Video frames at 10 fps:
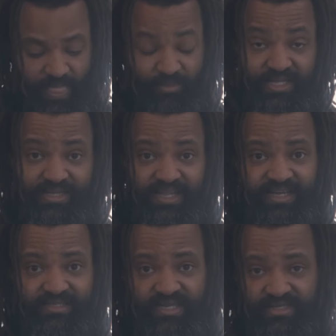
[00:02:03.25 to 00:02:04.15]
but at
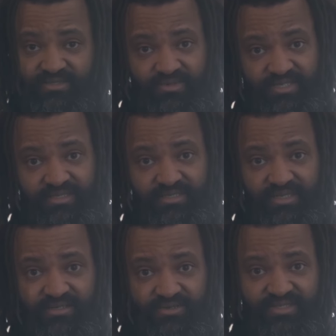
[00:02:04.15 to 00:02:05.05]
night, as soon as the
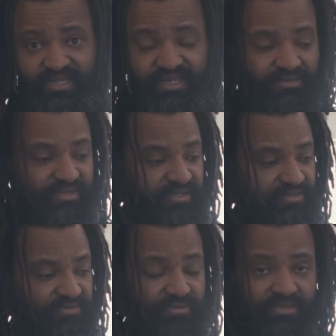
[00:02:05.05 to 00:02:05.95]
sun goes down and
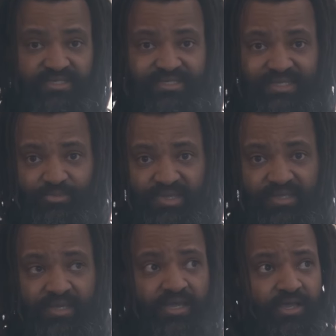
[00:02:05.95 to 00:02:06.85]
you're
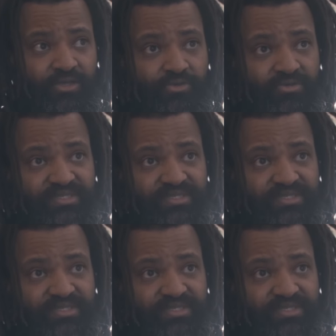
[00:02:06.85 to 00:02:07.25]
sleeping, you'll